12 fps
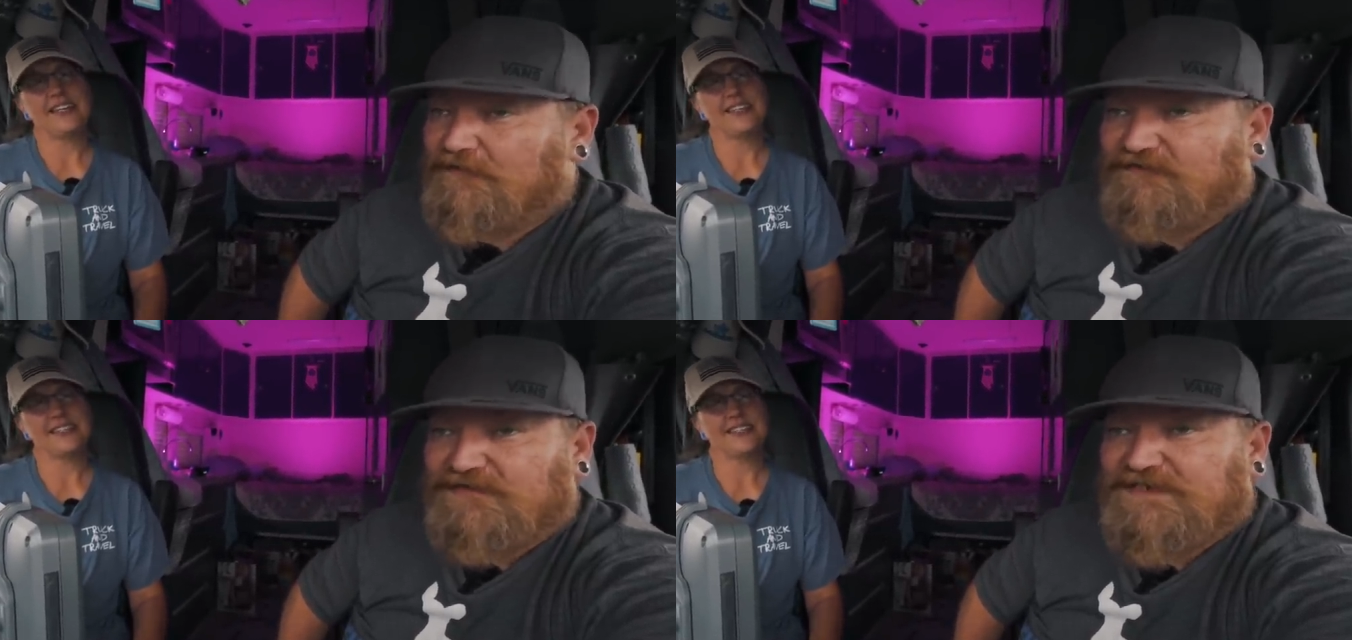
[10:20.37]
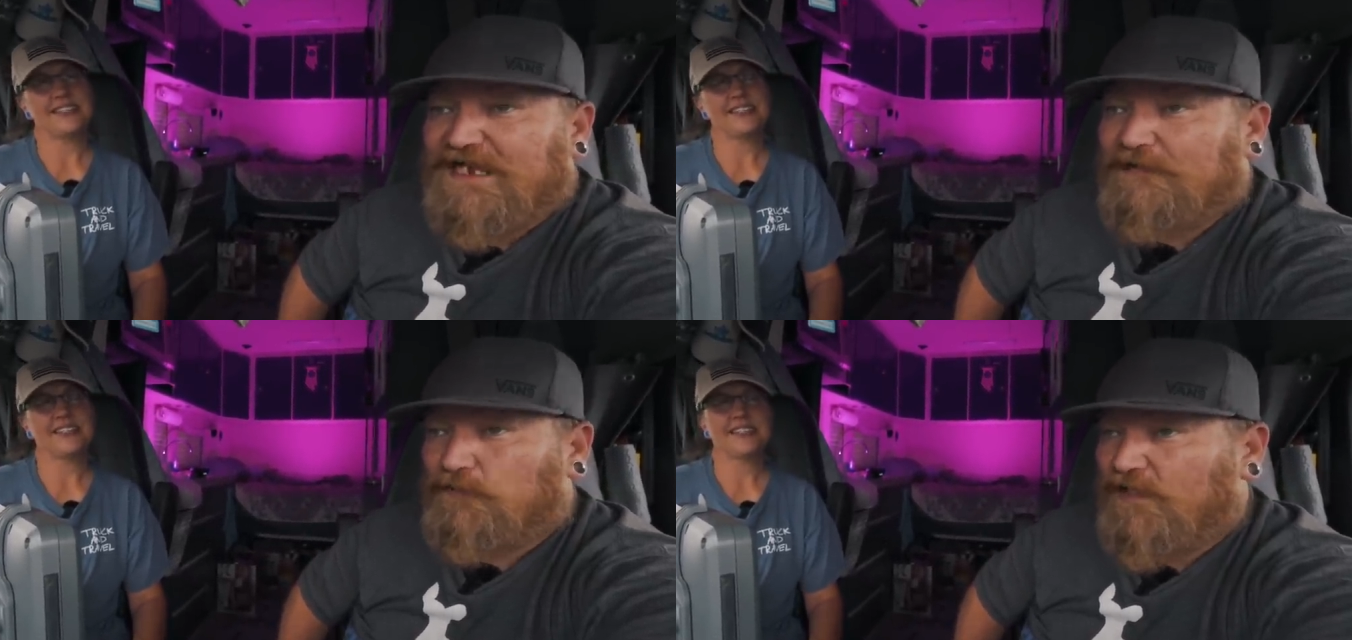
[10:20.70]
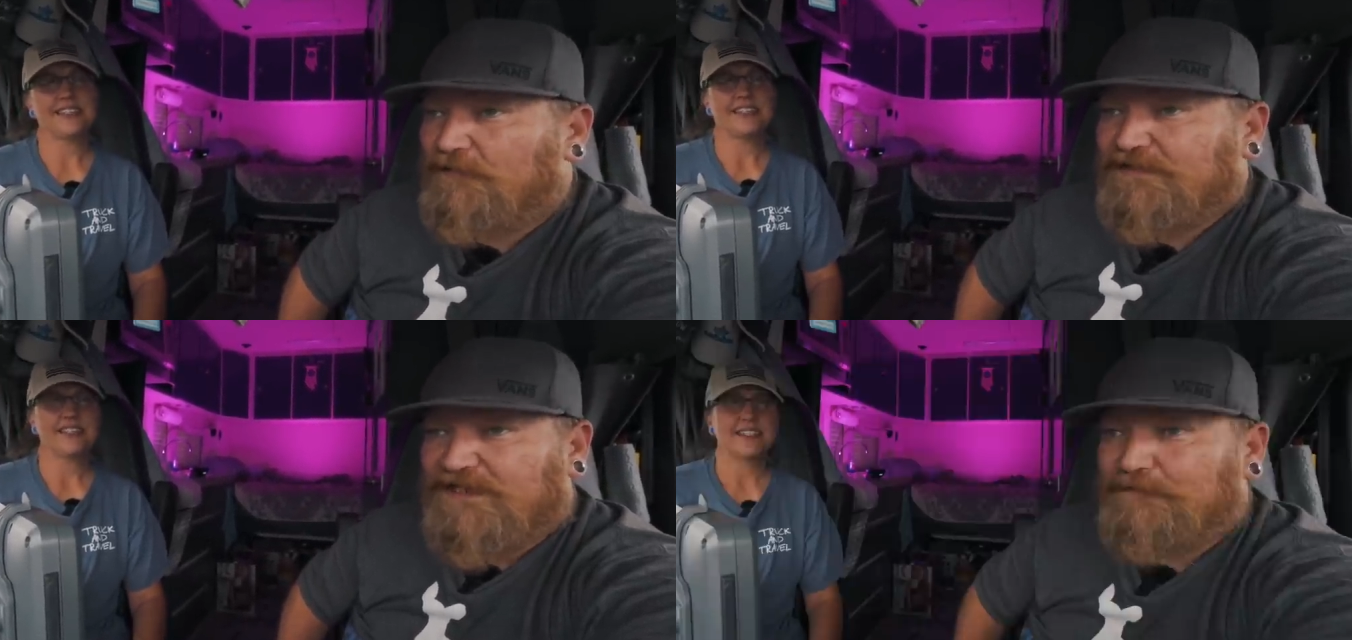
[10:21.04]
Speaker 1: over time,
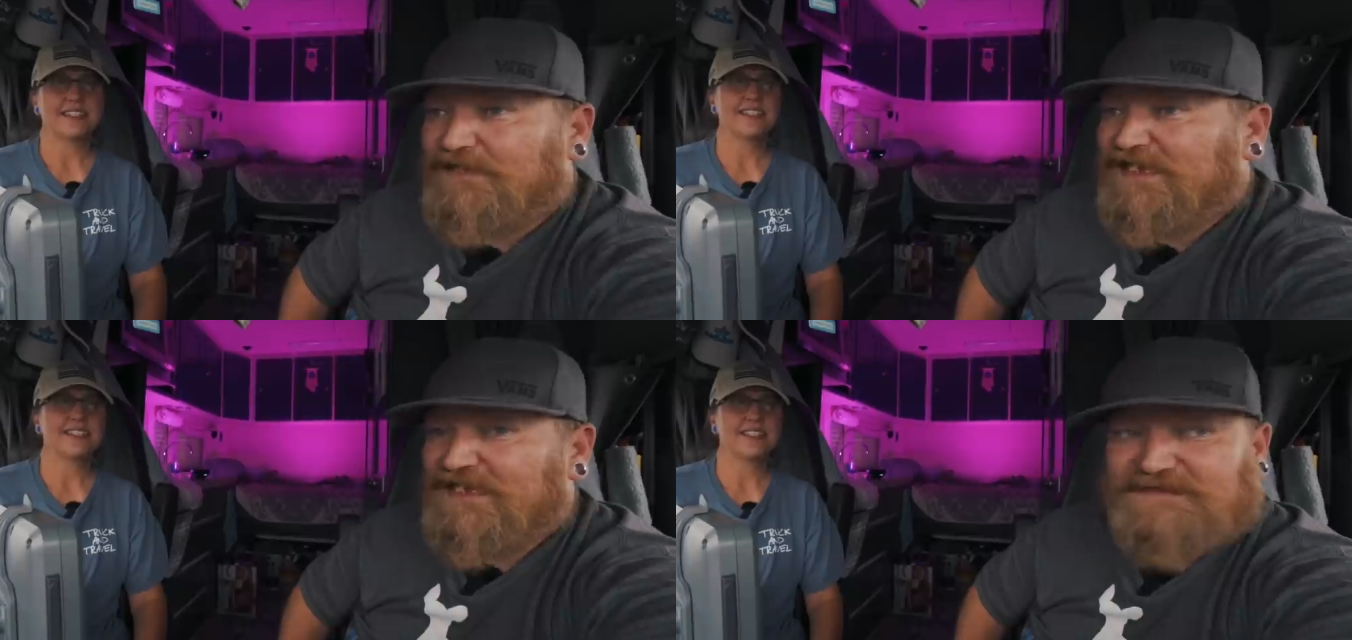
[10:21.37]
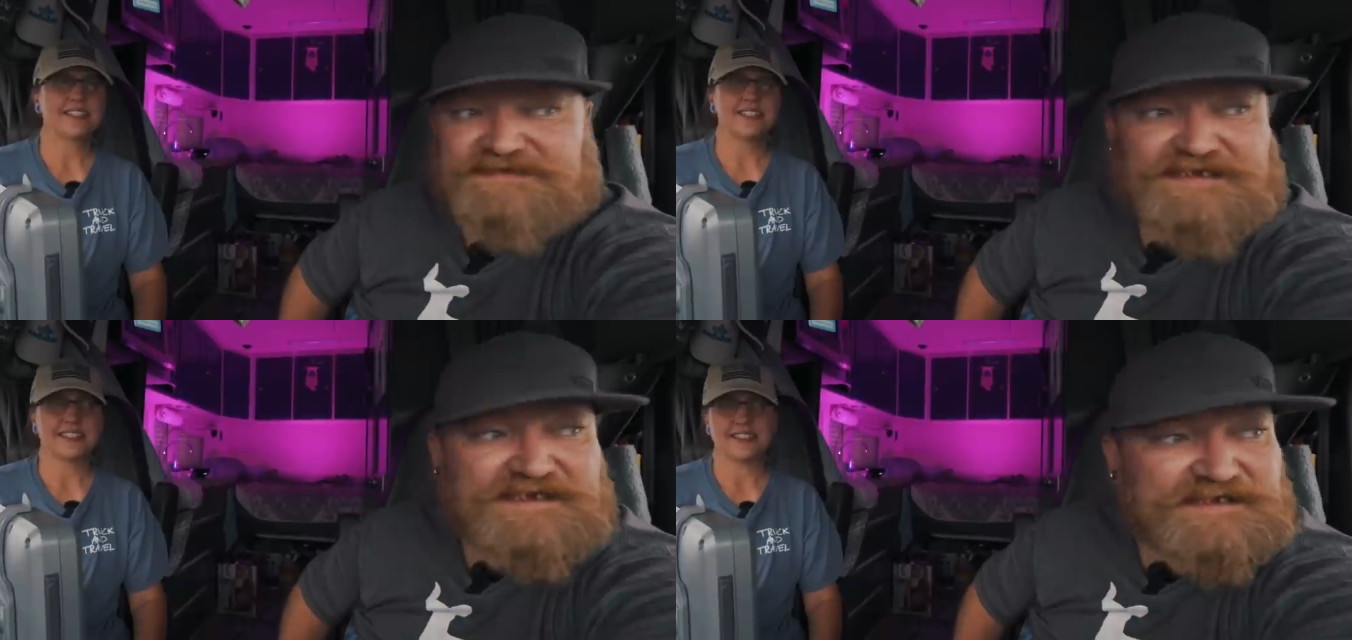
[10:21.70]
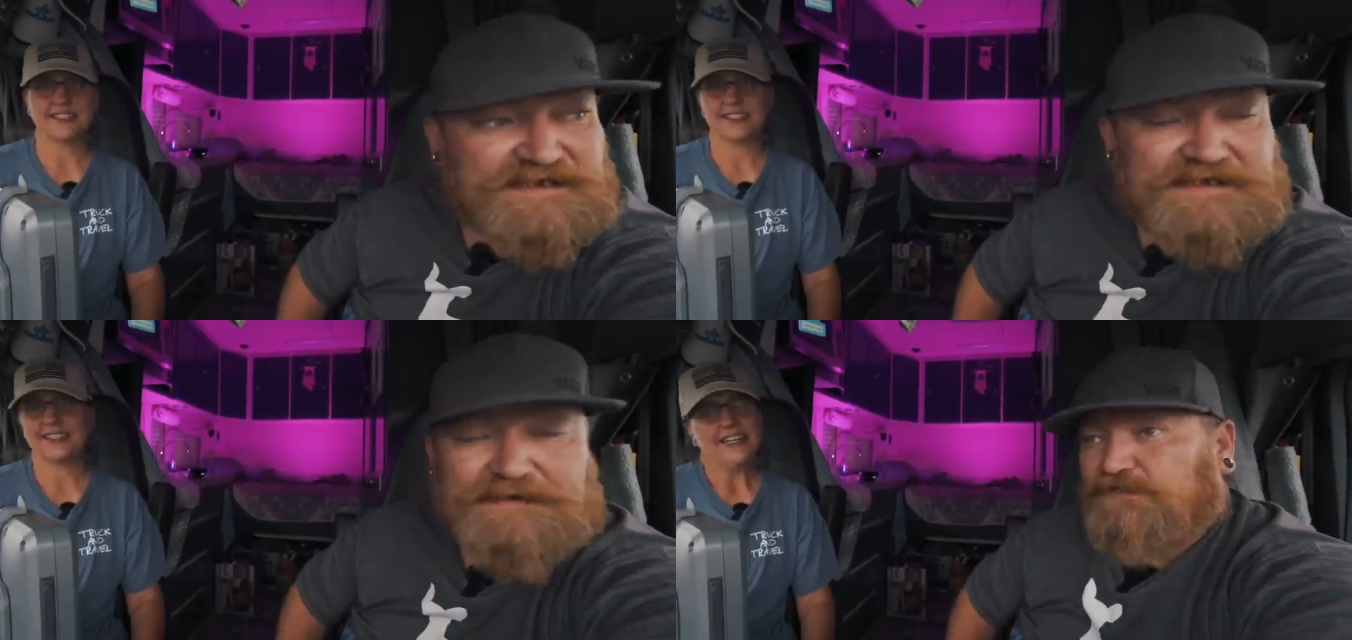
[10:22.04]
rubbing up against it,
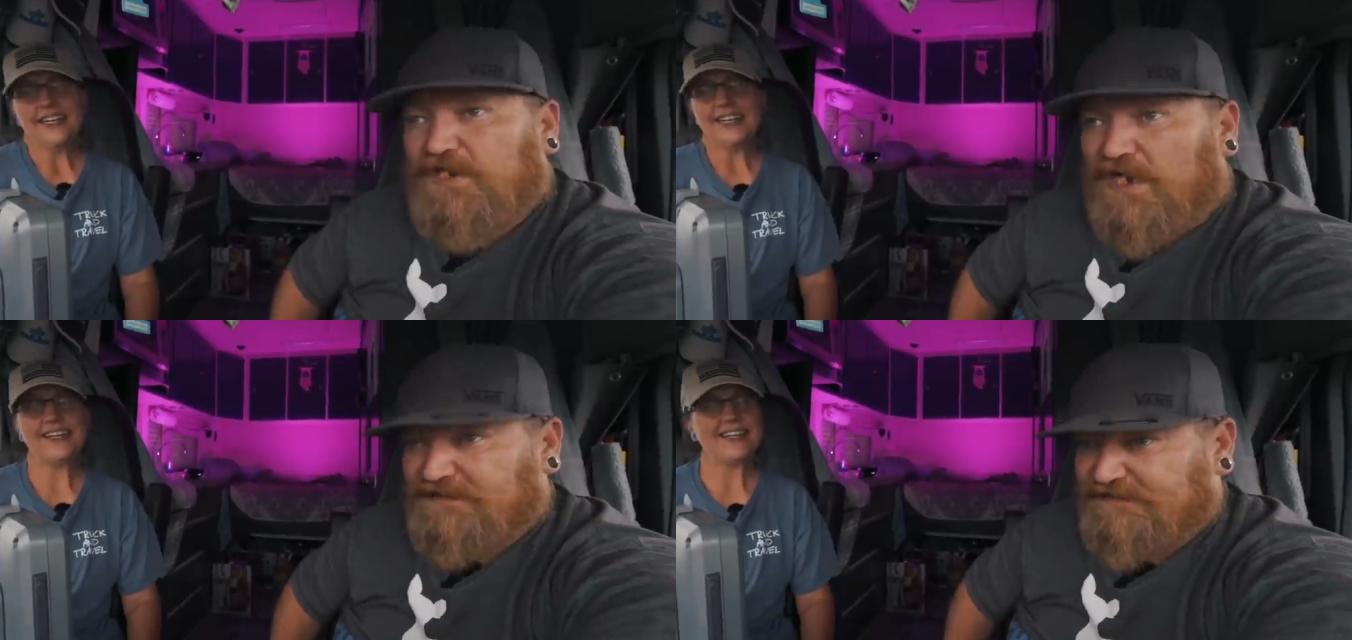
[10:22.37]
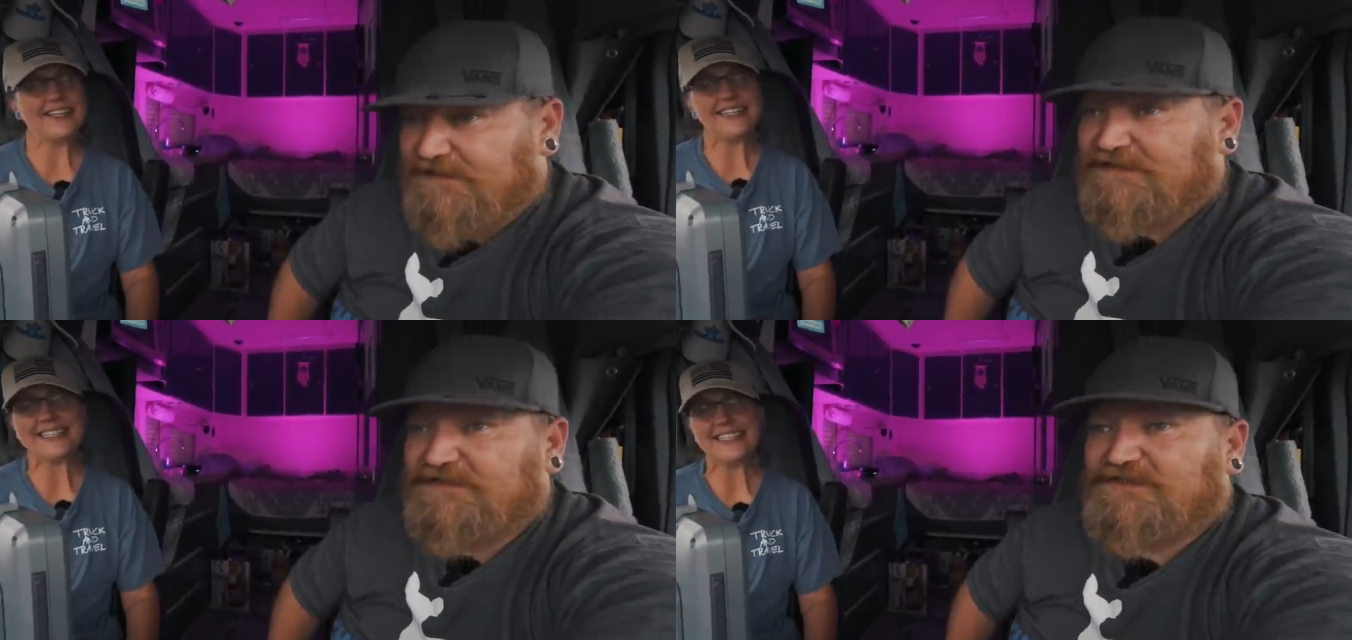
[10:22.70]
it caused it